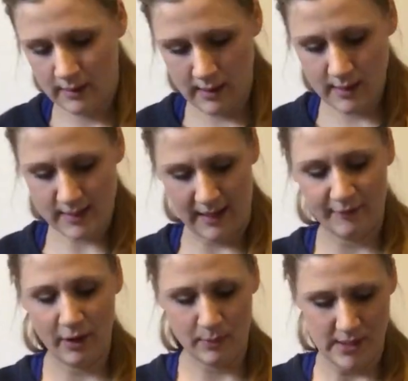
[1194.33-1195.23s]
These
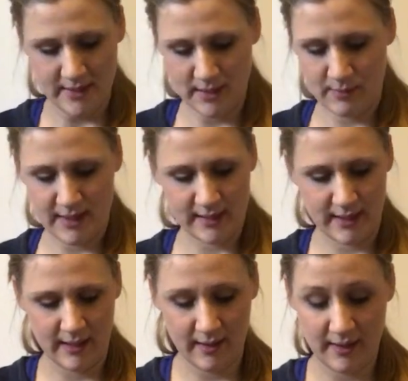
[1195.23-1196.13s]
have a button
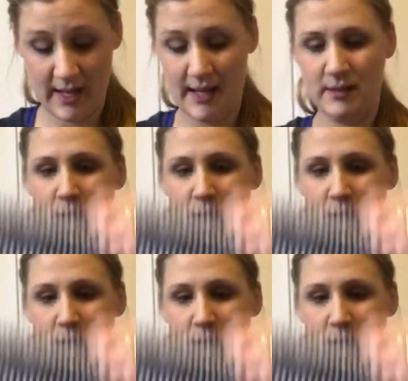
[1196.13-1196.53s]
missing. Again,